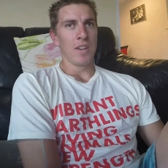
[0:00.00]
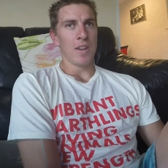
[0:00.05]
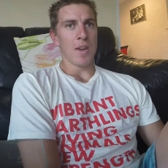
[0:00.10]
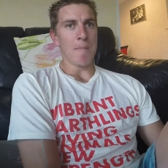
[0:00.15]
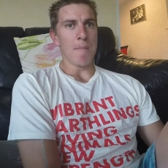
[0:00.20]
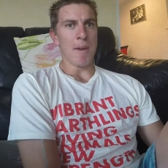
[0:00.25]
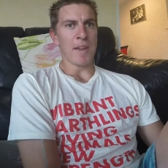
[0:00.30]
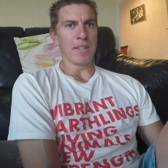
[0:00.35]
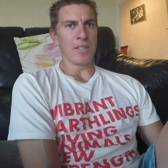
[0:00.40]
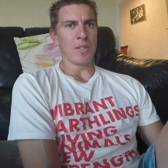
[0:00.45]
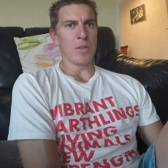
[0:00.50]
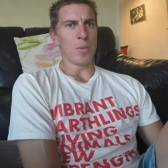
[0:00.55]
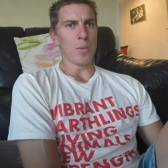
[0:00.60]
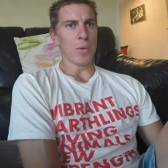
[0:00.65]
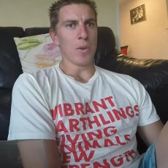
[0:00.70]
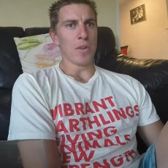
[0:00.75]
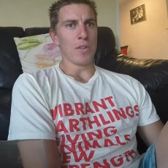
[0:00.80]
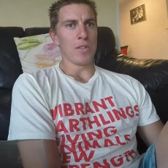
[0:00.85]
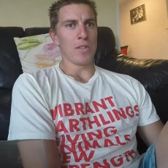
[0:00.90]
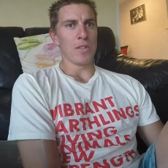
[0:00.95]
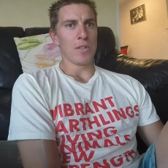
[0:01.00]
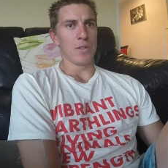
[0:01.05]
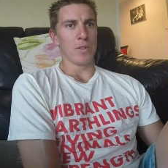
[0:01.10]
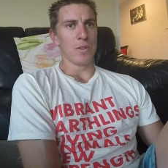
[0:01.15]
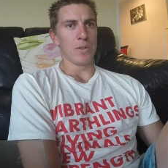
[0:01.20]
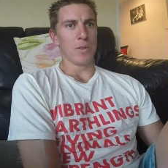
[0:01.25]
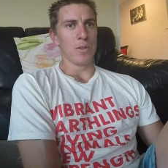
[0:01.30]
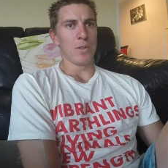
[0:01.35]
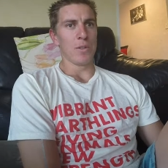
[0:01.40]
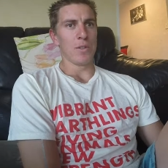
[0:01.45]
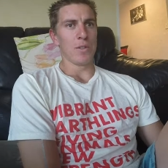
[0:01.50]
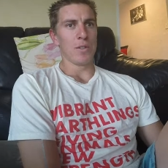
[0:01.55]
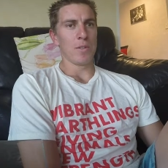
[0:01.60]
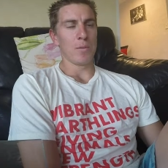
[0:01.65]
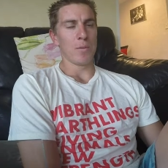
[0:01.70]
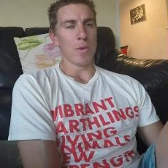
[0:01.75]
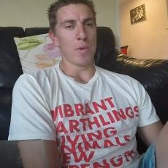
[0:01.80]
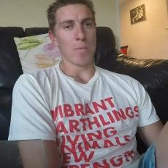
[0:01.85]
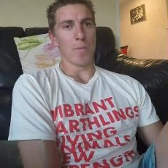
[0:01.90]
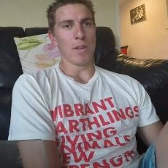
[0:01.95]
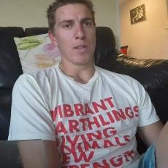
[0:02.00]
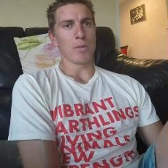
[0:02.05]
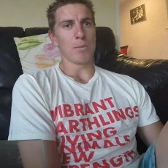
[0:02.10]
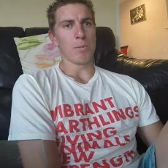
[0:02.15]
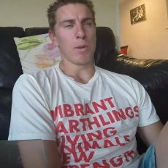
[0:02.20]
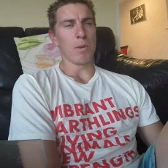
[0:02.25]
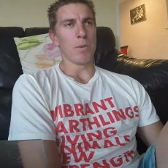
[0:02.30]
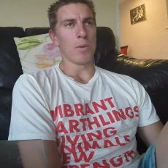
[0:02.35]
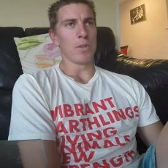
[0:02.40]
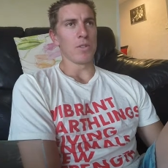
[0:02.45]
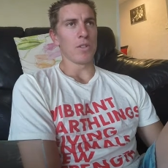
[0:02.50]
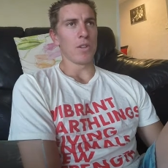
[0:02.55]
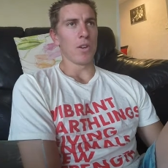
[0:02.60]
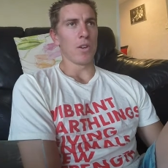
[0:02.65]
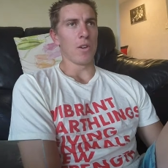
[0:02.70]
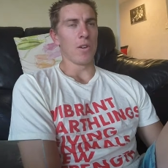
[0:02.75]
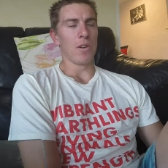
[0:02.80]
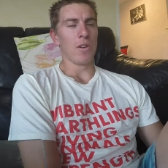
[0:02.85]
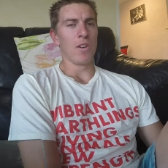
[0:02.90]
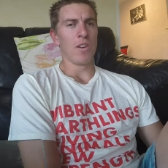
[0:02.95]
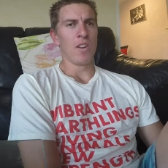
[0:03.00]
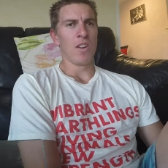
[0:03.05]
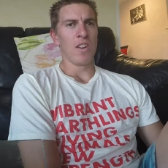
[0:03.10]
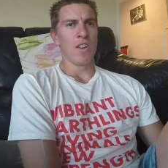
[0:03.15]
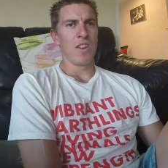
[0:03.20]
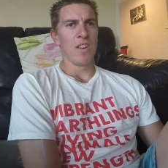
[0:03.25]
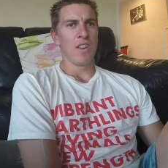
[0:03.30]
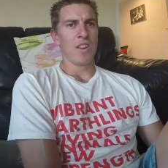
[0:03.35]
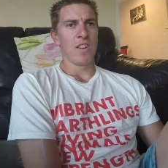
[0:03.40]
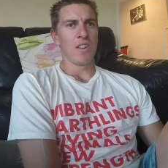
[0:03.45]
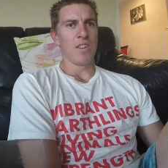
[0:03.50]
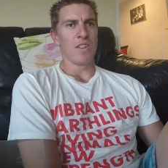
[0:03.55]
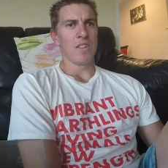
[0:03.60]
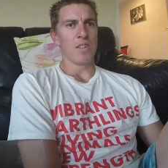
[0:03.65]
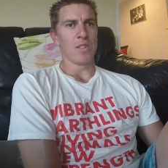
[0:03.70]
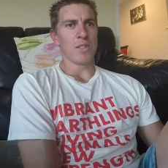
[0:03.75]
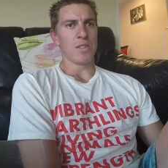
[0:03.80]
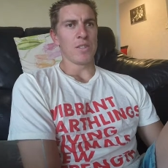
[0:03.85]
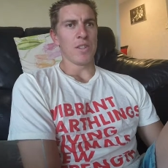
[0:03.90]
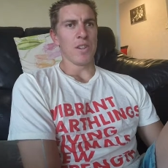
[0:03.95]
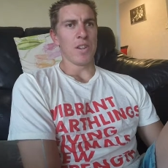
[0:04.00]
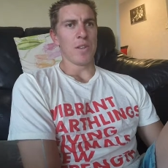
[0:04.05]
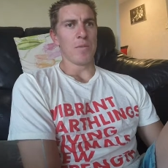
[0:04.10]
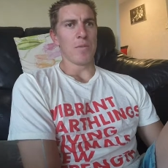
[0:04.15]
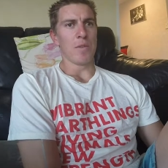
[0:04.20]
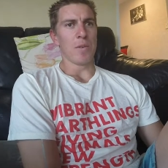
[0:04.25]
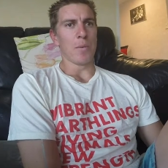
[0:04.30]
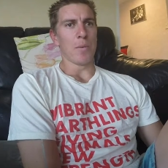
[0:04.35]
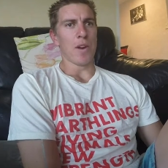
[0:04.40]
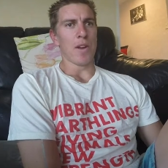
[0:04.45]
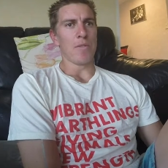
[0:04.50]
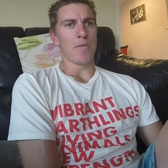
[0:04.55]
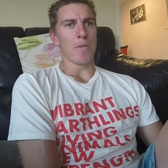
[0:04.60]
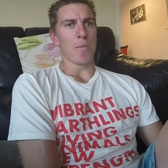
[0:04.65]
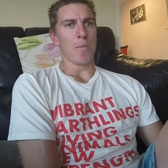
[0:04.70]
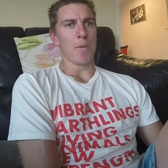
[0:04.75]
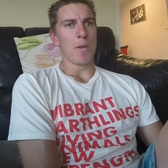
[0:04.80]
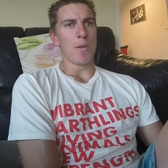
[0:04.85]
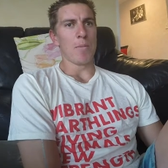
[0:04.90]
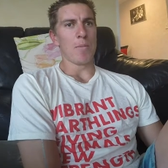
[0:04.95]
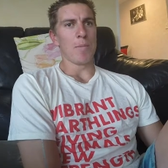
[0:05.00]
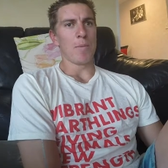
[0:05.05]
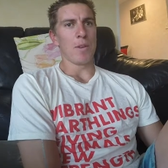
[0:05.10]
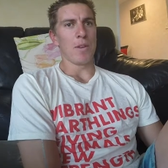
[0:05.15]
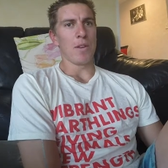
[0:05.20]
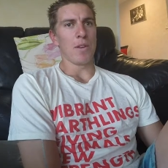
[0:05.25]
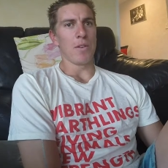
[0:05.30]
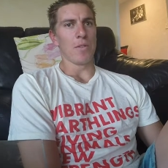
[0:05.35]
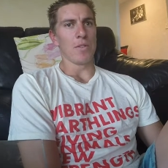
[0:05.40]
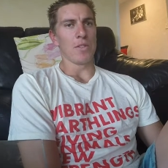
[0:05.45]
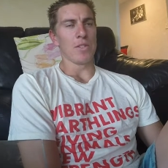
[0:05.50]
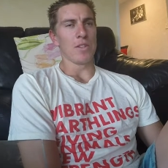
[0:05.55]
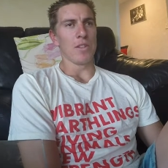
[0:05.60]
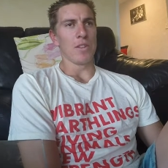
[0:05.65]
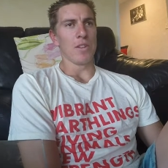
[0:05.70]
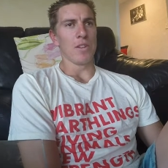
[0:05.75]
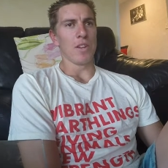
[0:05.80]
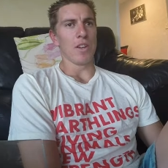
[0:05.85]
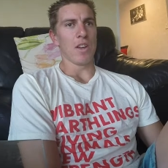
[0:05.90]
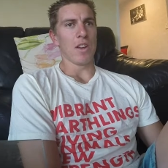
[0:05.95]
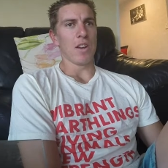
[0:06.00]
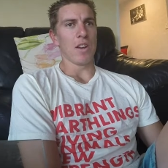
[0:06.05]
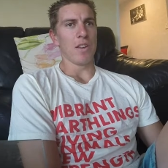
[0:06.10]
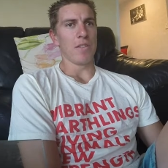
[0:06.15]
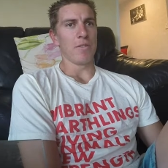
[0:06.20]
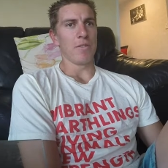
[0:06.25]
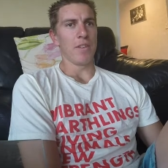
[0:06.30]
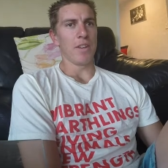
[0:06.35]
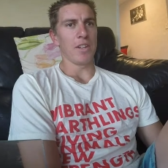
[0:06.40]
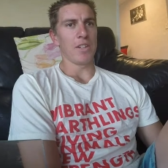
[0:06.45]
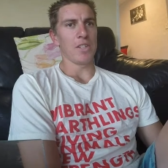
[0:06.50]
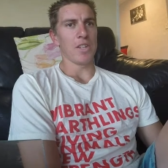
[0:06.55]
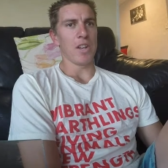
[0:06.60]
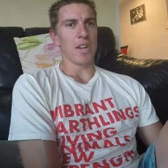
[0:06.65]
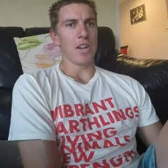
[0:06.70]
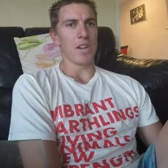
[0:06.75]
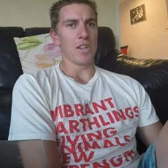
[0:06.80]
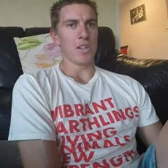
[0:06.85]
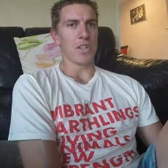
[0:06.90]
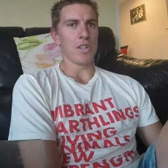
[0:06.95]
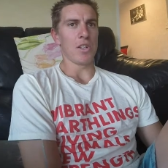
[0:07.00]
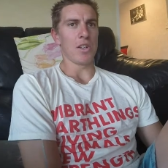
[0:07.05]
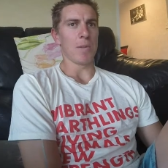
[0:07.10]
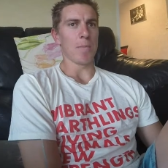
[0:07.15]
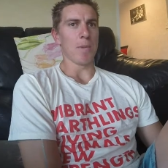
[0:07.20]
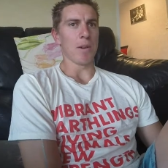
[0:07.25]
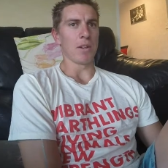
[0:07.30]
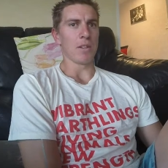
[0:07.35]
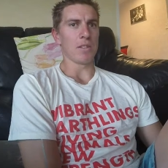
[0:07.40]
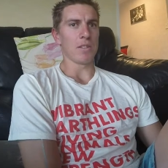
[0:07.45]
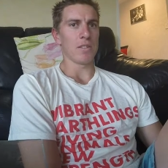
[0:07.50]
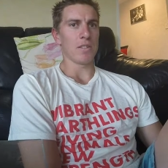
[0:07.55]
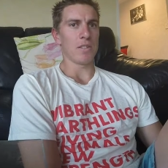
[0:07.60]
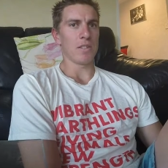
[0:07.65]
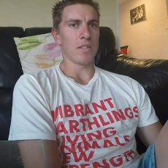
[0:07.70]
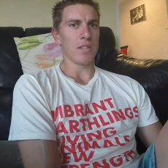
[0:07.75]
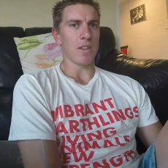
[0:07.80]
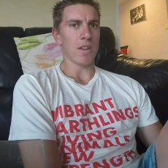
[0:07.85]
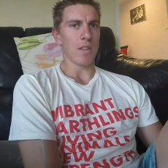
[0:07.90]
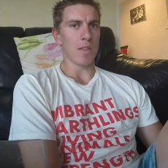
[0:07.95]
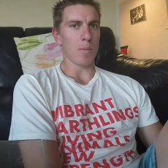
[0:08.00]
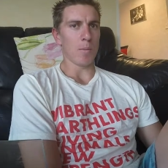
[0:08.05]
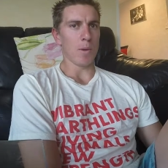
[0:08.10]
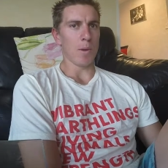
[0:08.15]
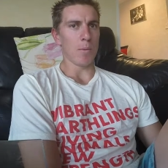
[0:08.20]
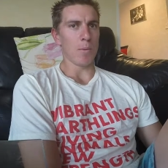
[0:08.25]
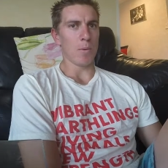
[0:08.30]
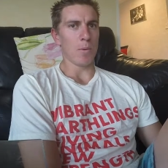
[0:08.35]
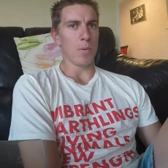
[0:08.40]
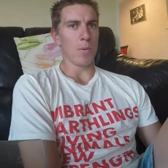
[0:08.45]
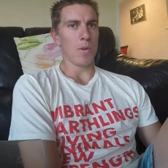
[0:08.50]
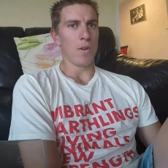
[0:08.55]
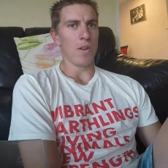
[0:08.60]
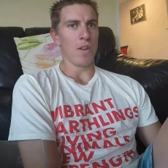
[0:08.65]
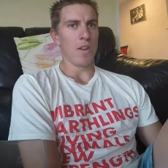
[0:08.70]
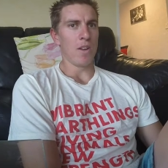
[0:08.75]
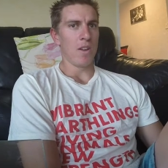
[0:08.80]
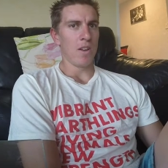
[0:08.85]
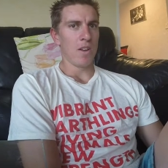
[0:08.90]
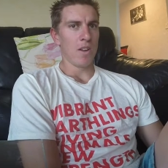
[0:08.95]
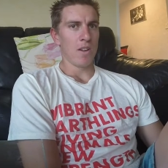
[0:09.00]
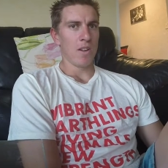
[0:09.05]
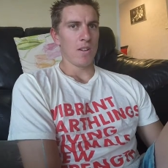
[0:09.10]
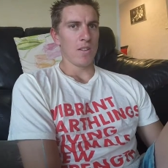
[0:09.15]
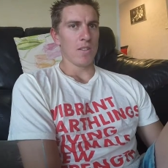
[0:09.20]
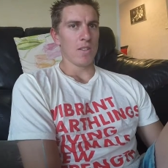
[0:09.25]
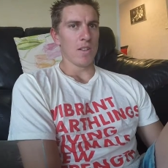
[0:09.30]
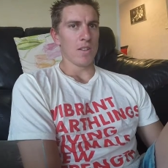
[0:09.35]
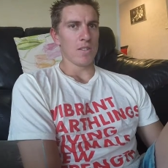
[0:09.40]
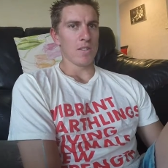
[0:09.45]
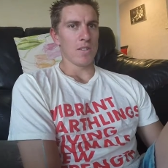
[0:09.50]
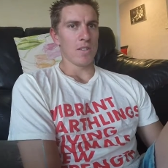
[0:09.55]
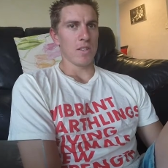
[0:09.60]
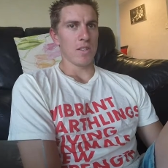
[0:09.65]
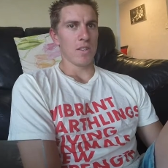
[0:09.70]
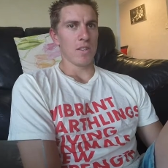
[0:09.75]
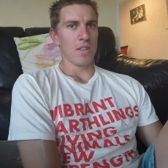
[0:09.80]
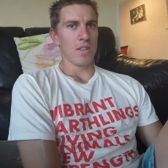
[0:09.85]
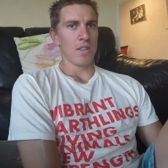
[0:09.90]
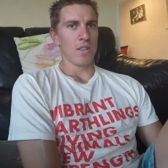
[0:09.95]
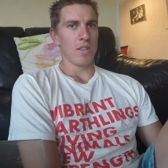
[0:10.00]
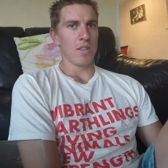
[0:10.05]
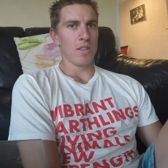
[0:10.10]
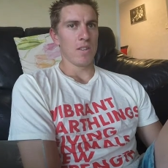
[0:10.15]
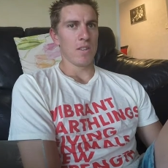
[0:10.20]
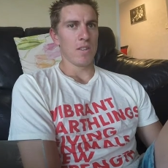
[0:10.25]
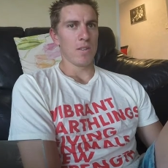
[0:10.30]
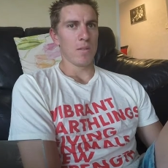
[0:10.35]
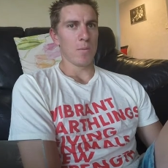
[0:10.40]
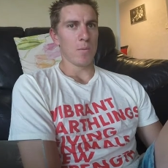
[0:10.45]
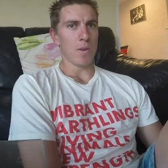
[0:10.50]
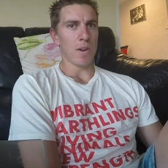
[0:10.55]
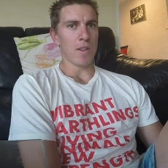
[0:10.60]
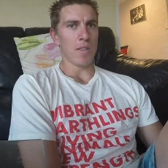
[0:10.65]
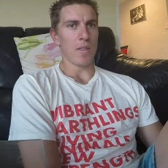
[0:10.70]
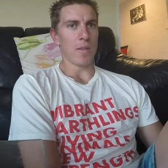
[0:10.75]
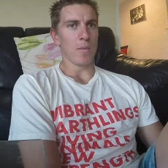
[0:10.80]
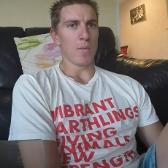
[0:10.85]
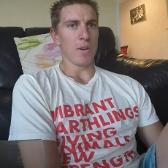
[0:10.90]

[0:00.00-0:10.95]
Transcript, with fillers: it makes you want to well it makes me want to go and just live away from it but yeah obviously then you can't affect change amongst other people and that's the one of the